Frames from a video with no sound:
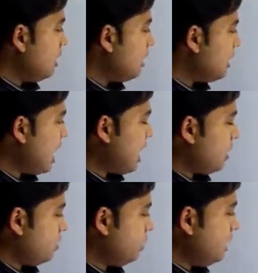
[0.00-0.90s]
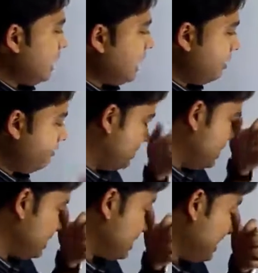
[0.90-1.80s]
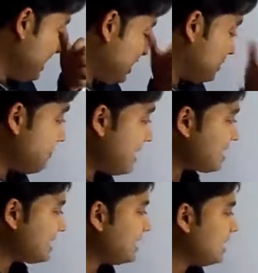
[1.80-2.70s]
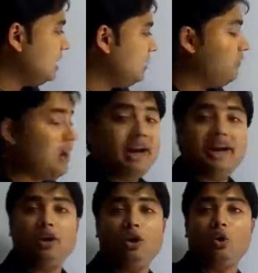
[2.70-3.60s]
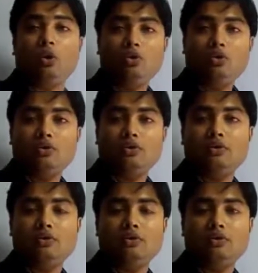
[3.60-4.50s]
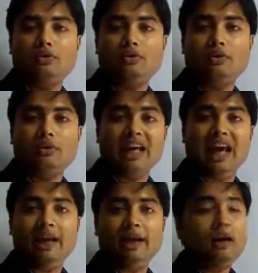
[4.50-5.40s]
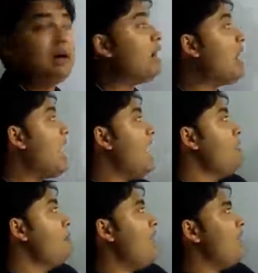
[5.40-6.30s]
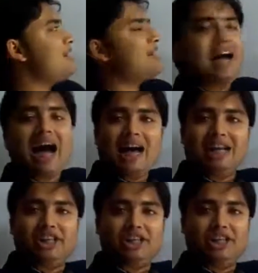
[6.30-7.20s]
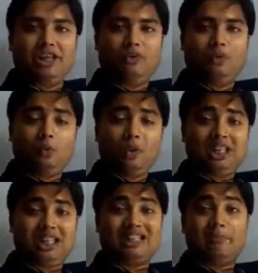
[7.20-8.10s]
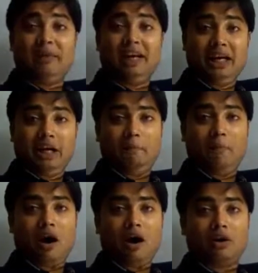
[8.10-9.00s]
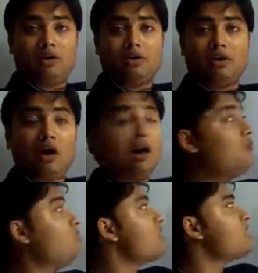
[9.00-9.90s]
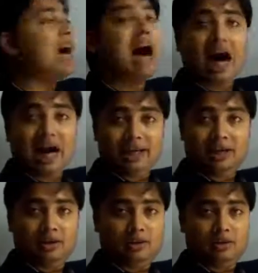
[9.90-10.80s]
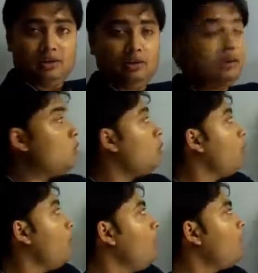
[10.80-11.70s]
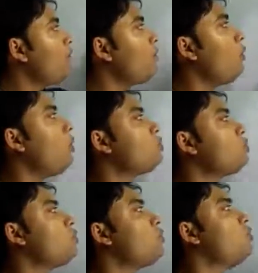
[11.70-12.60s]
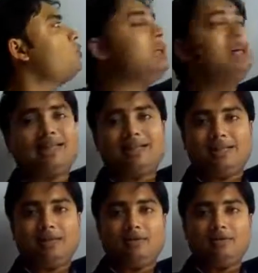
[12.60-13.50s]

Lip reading: Now, if this is basically very low, then I minus Ig, which is the bigger part of this I, will flow through this,